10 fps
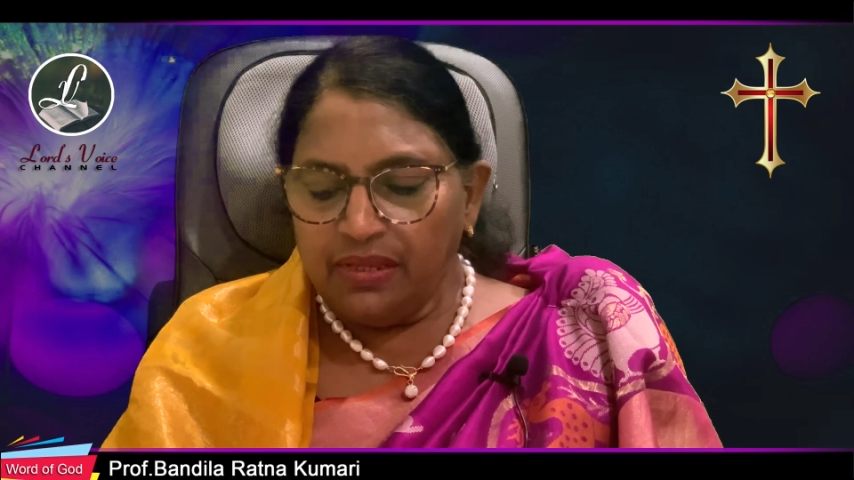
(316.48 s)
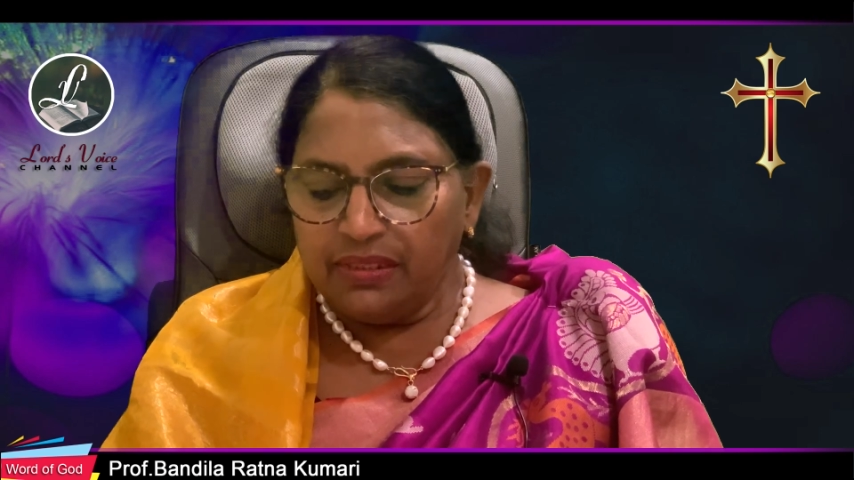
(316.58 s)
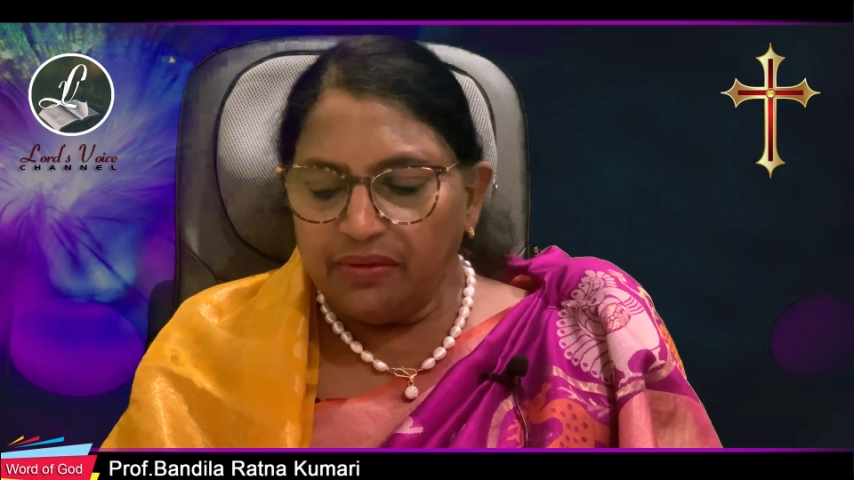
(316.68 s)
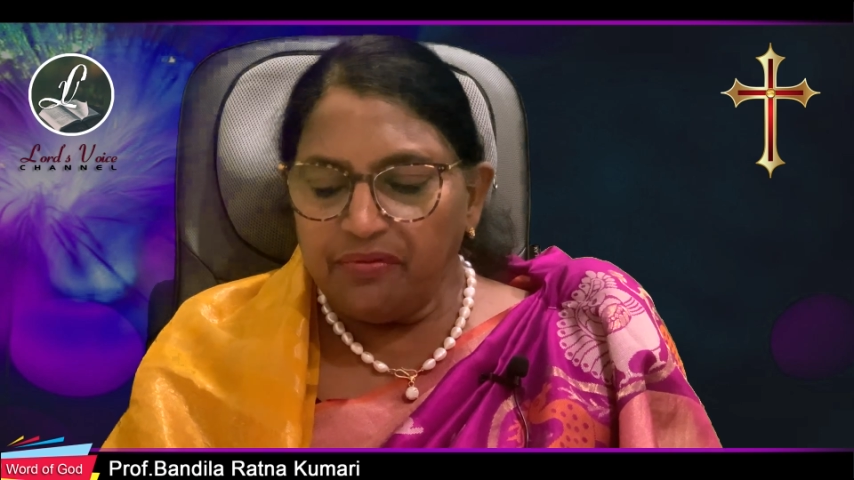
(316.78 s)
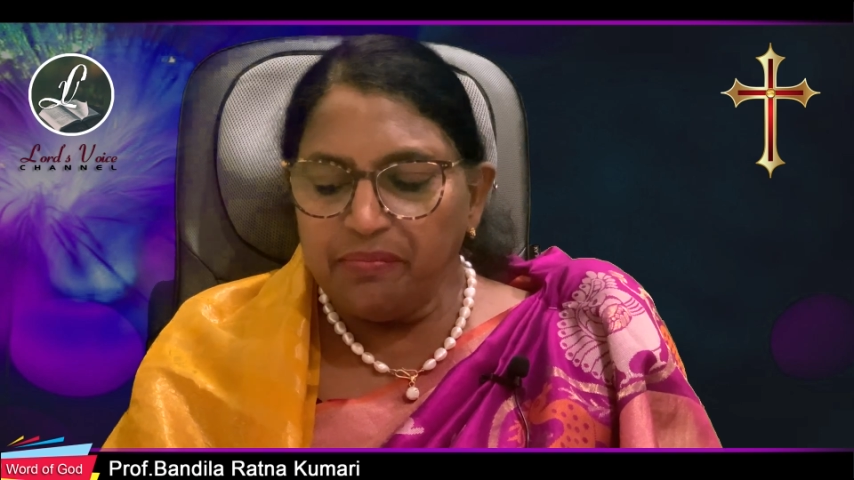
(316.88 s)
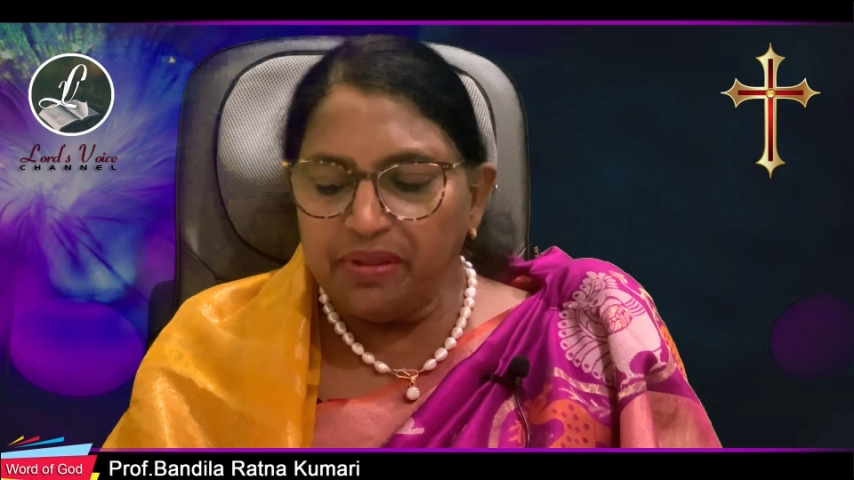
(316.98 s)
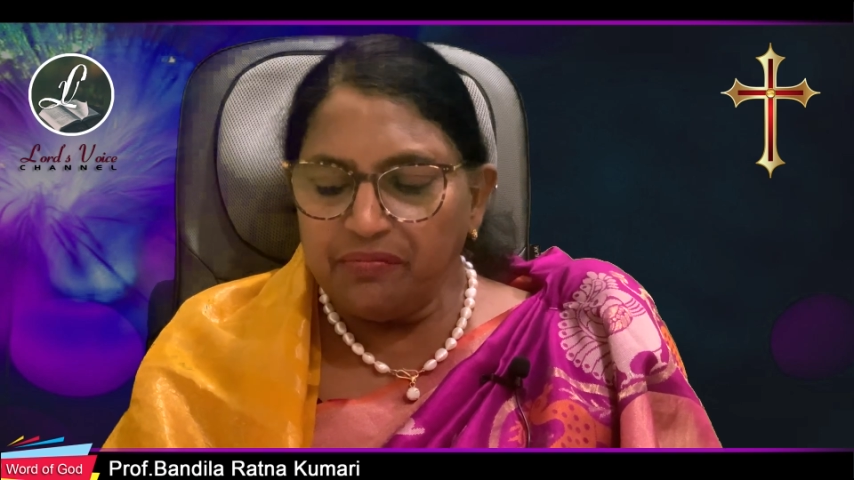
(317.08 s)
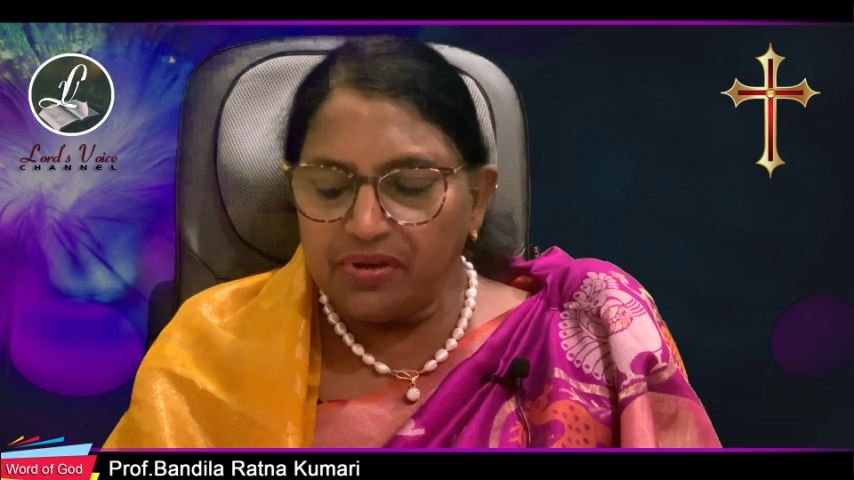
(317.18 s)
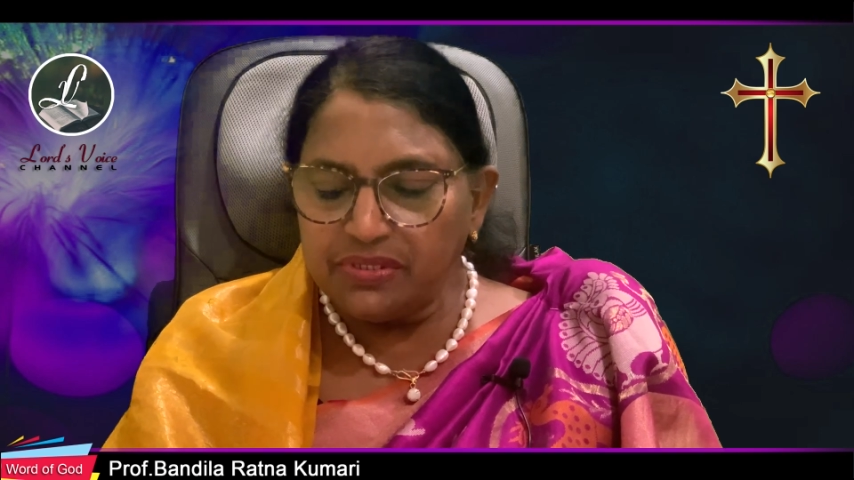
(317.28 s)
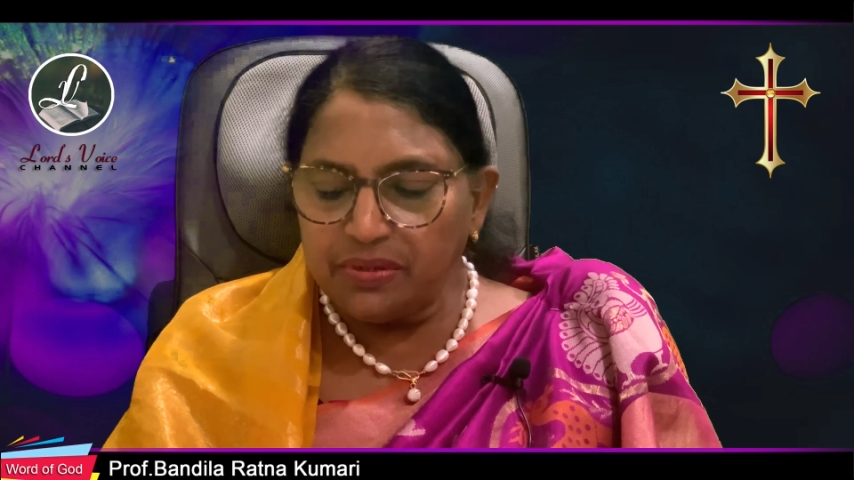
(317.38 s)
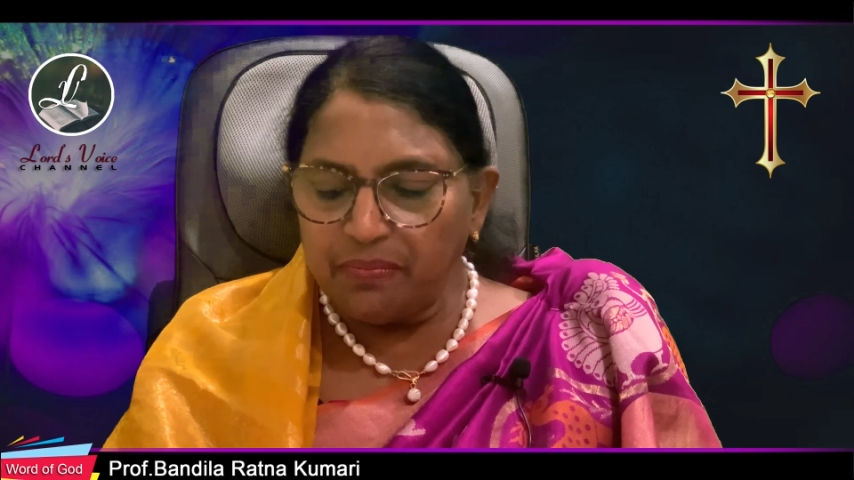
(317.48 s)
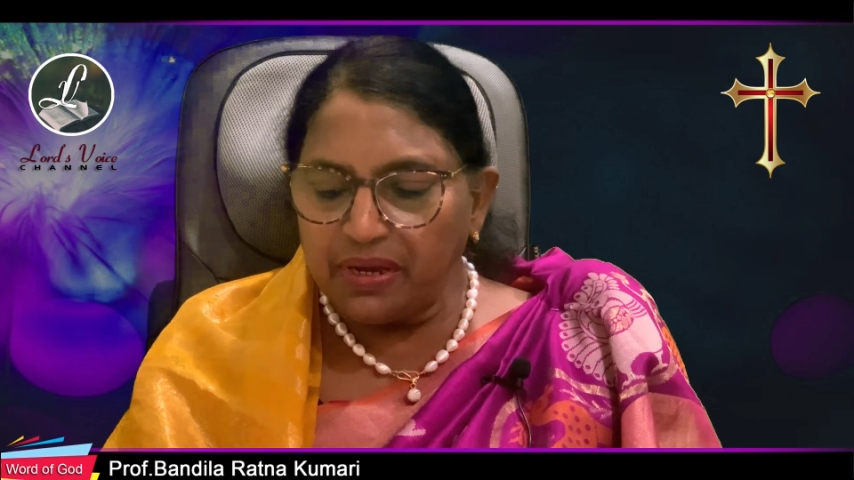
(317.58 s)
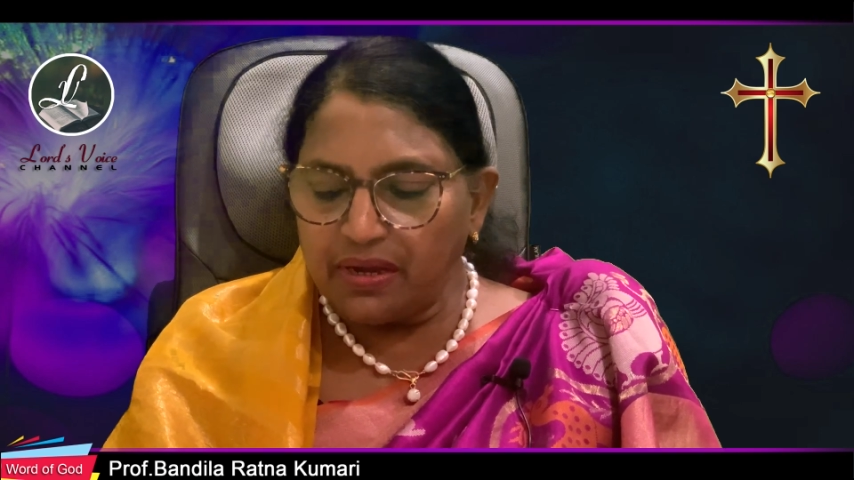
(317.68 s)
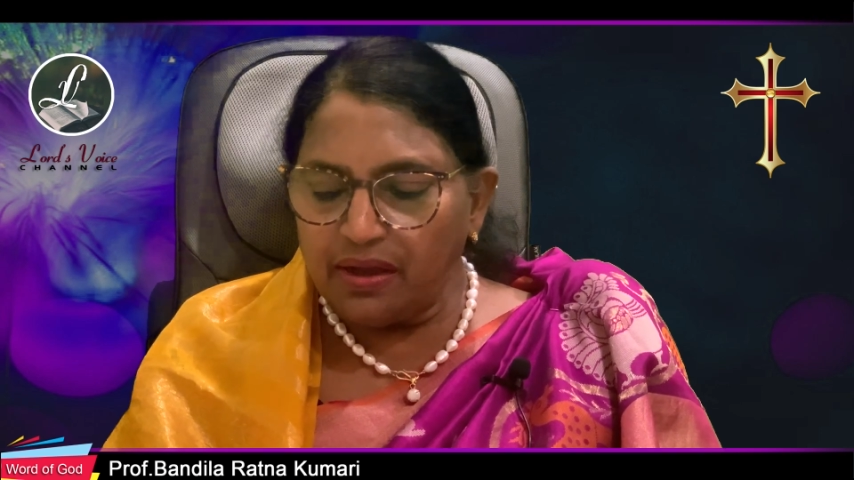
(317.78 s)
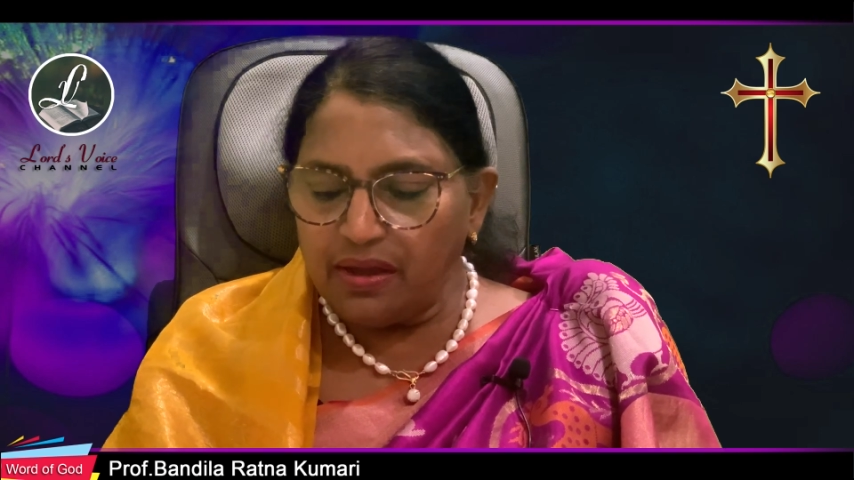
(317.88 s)
The woman was
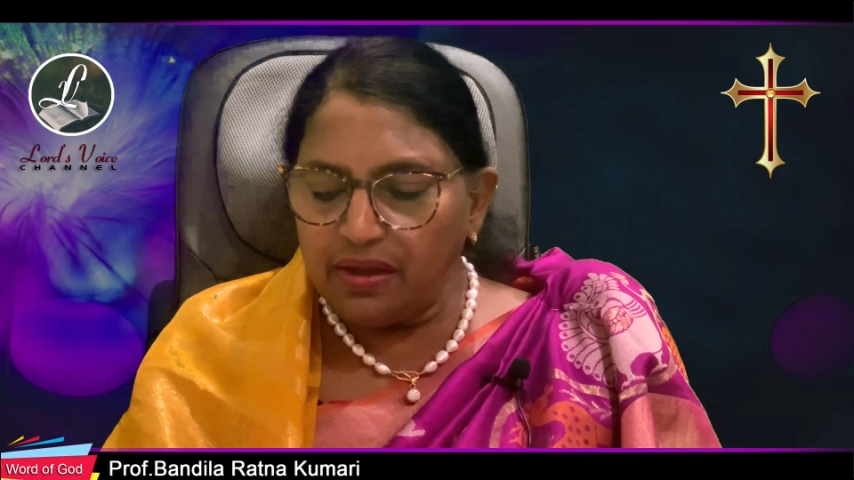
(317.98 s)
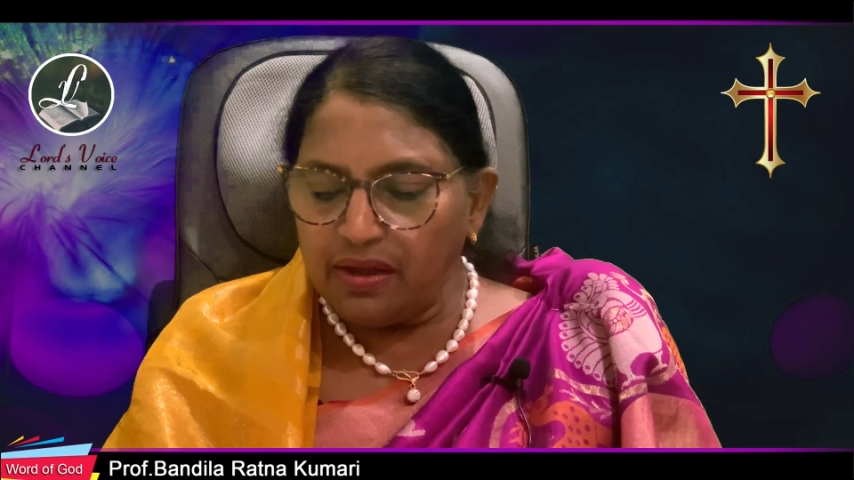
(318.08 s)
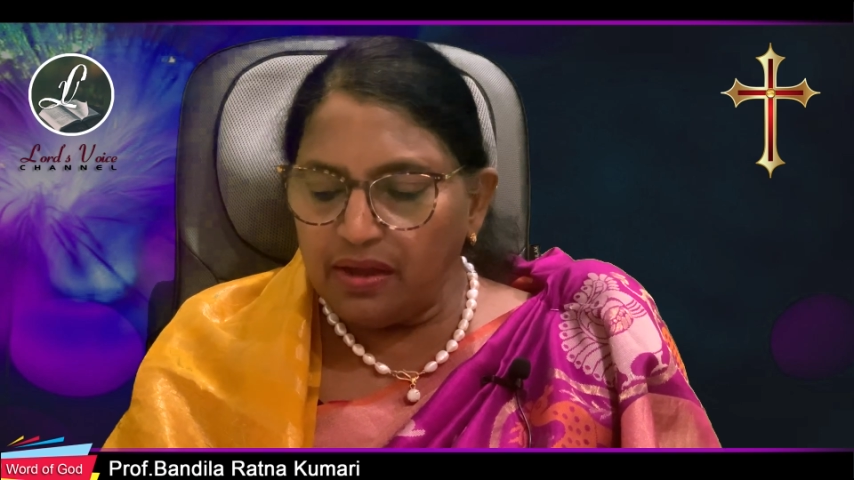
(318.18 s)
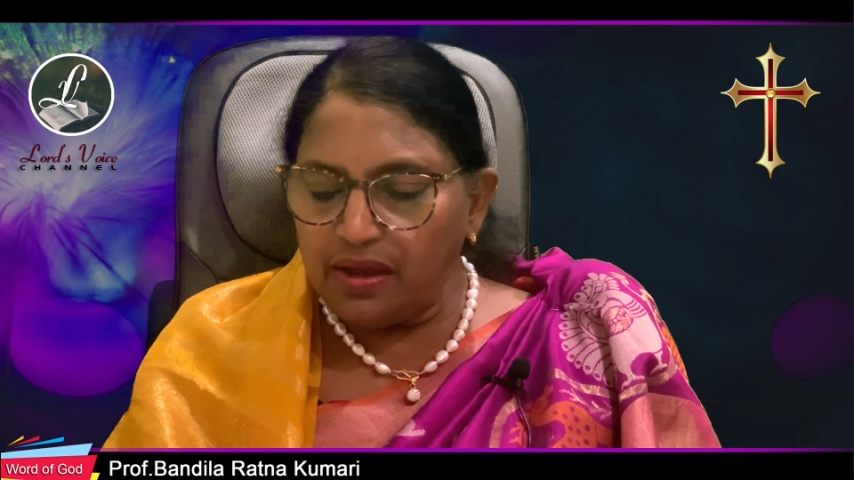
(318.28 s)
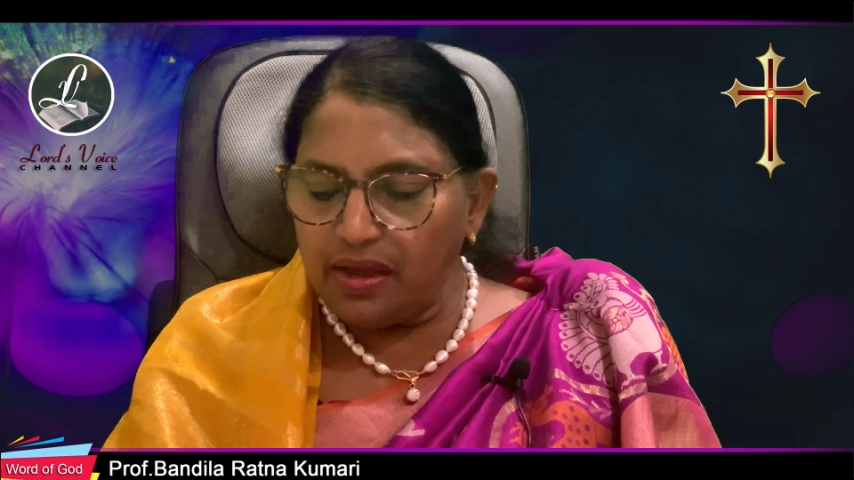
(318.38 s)
Rebecca,